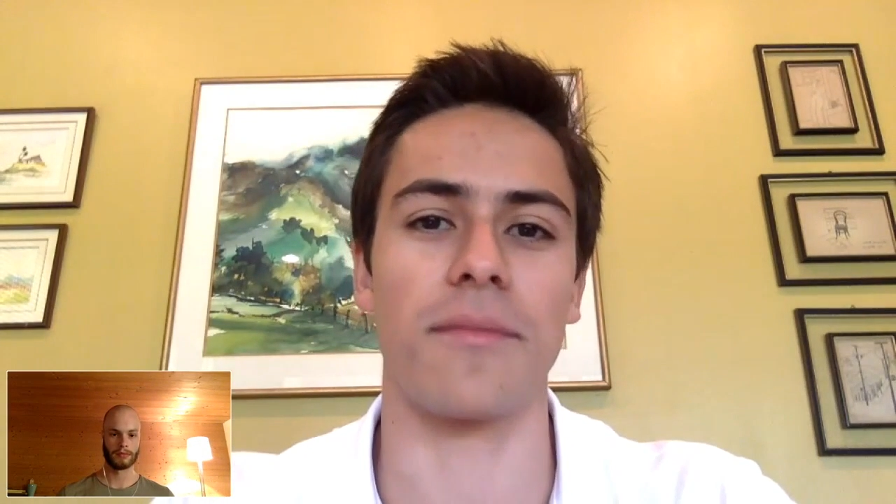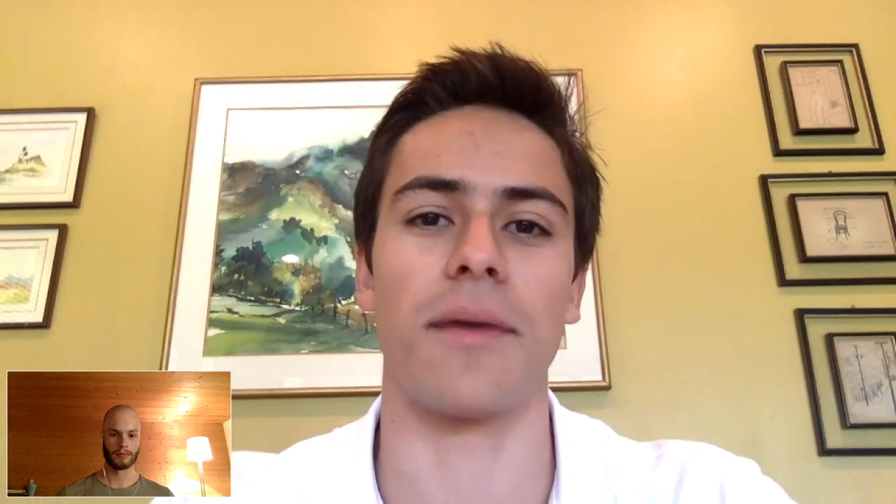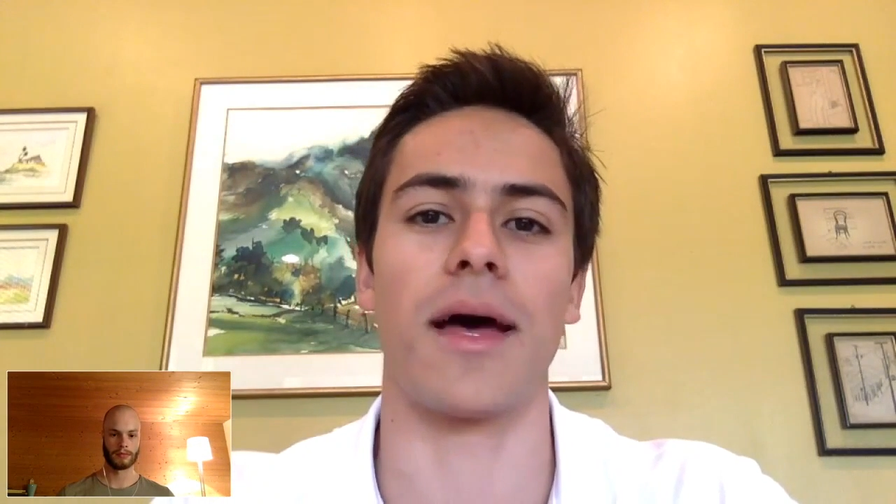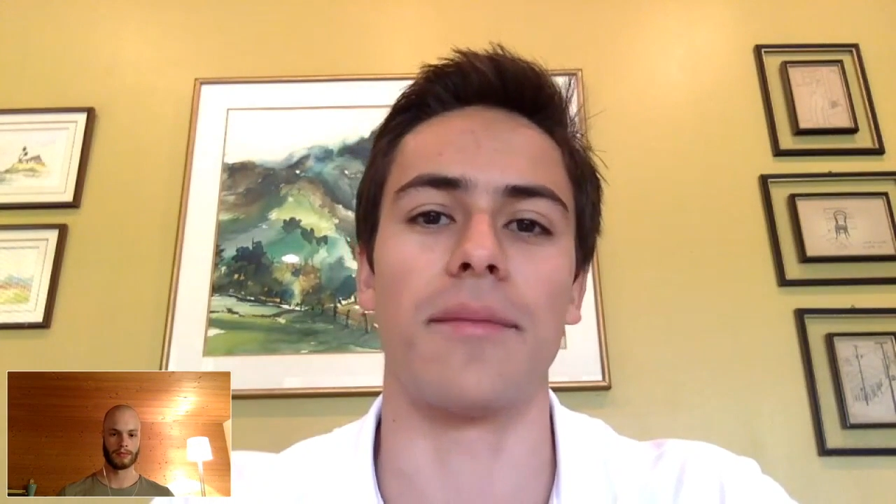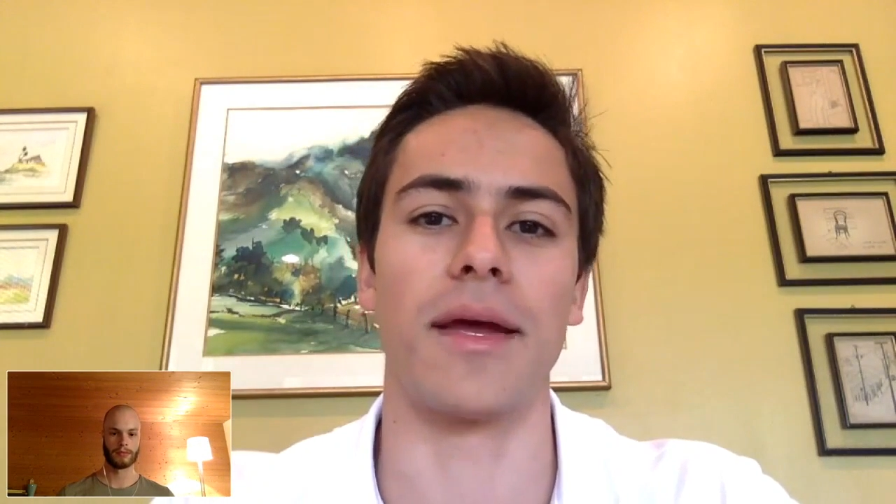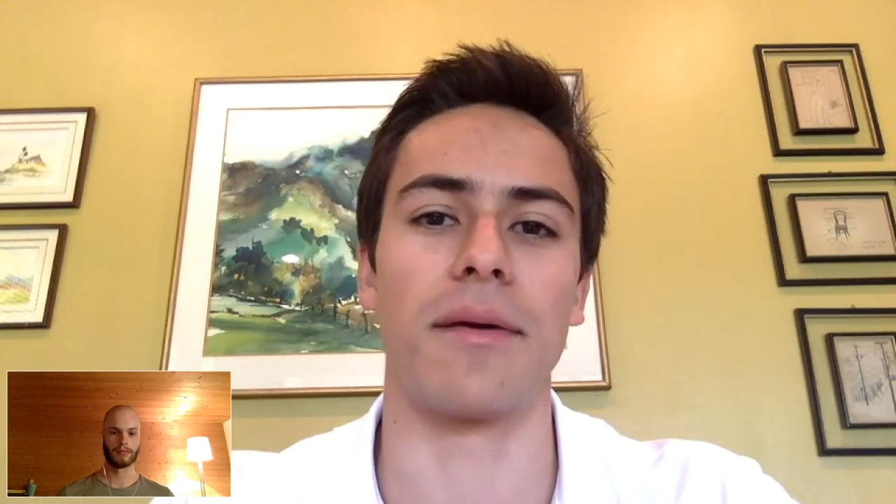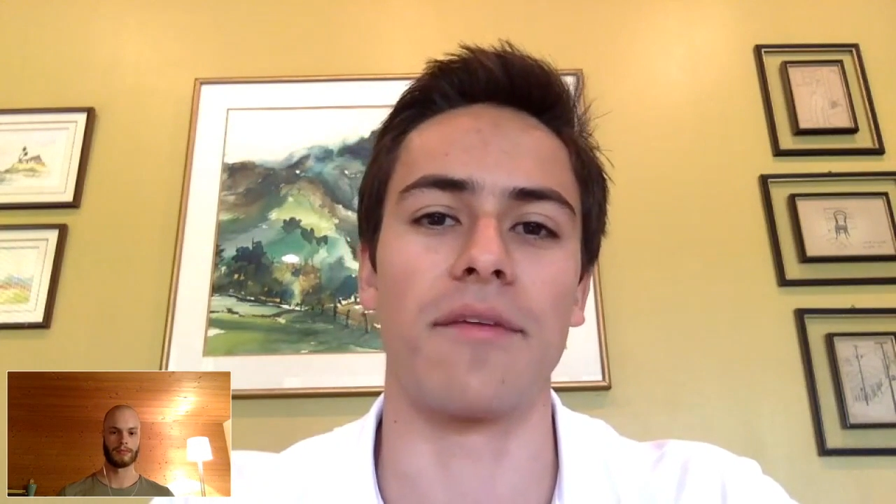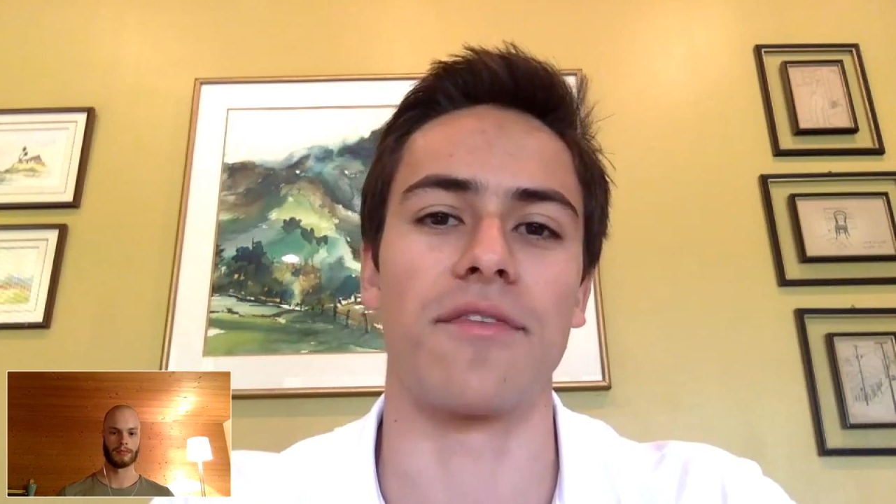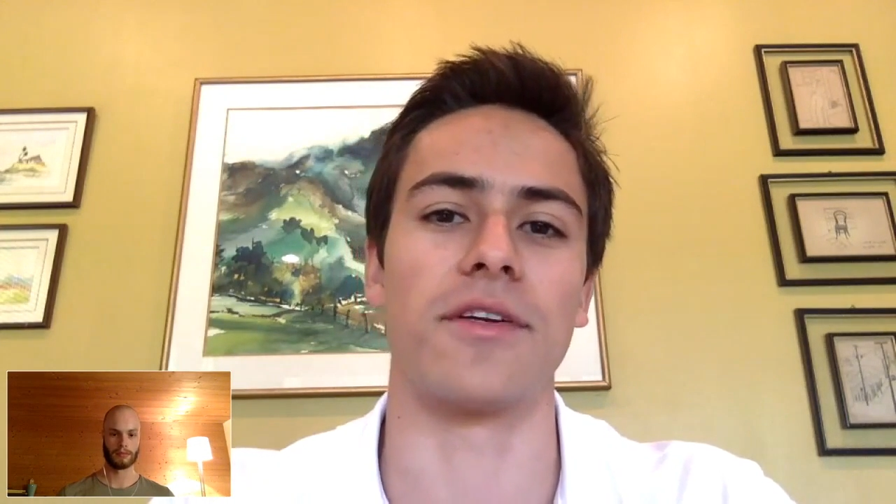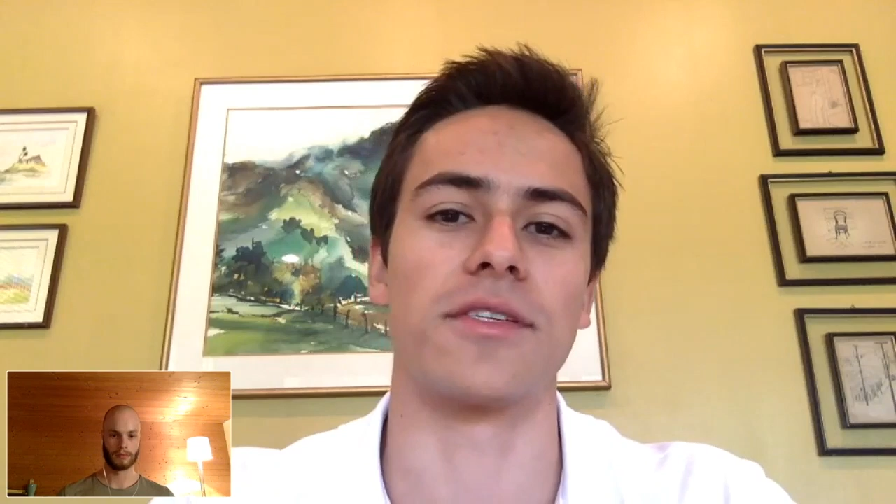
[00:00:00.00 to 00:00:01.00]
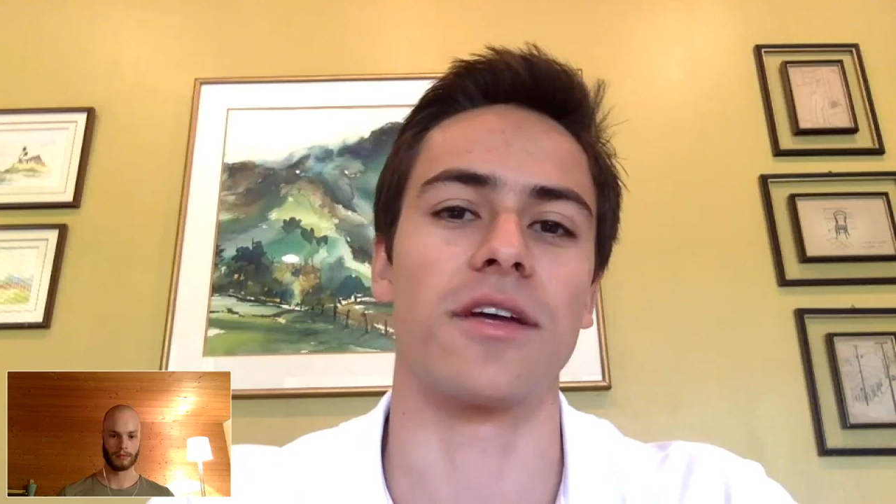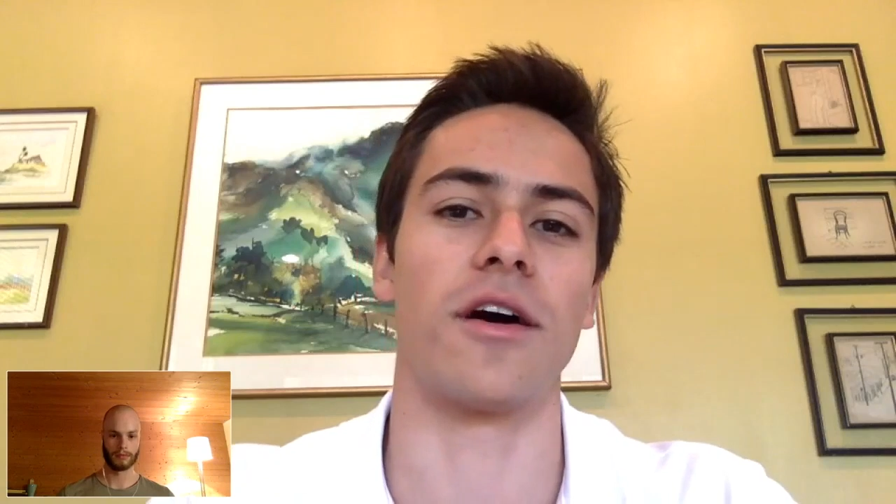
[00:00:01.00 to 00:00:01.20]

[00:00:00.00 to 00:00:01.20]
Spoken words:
I made my first